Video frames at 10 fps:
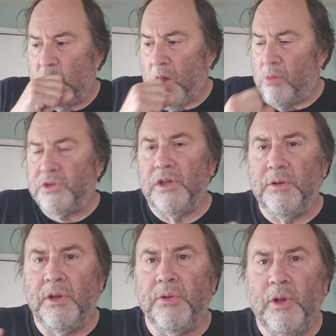I would say,
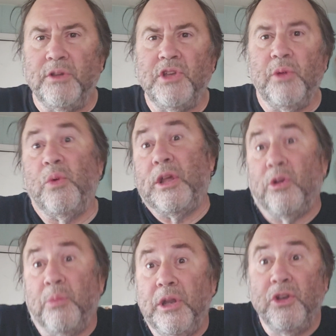I don't know how you say it,
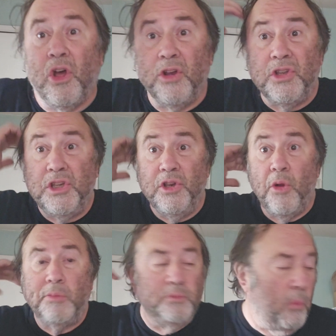regular bread, non-keto.